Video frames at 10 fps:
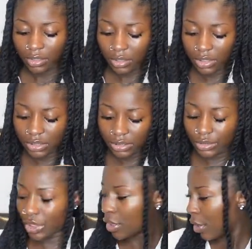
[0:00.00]
because
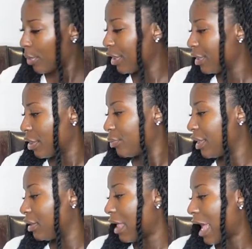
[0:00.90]
I really don't need
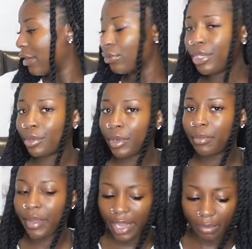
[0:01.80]
a lot. I don't need to bring
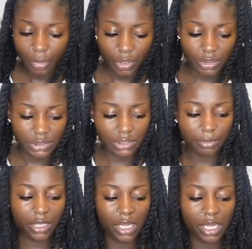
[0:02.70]
Pampers,
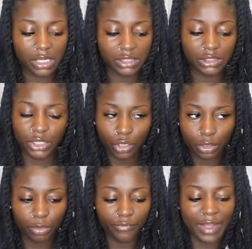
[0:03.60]
because they're going to
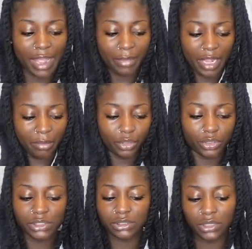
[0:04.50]
provide
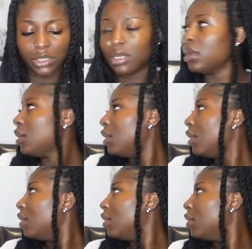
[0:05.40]
Pampers.
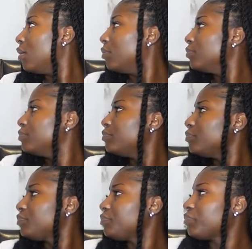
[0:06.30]
Um,
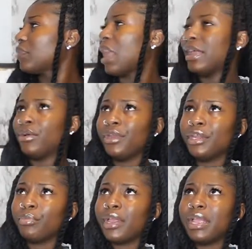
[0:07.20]
I don't need to
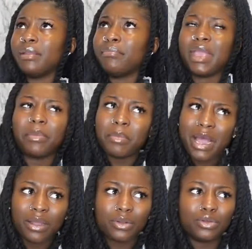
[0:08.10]
bring baby
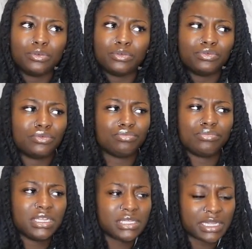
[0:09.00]
bottles,
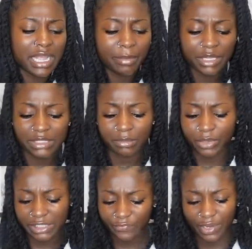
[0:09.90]
things like that, because I'm
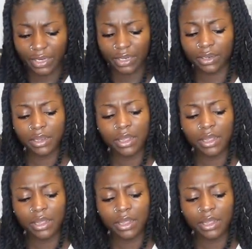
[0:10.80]
breastfeeding,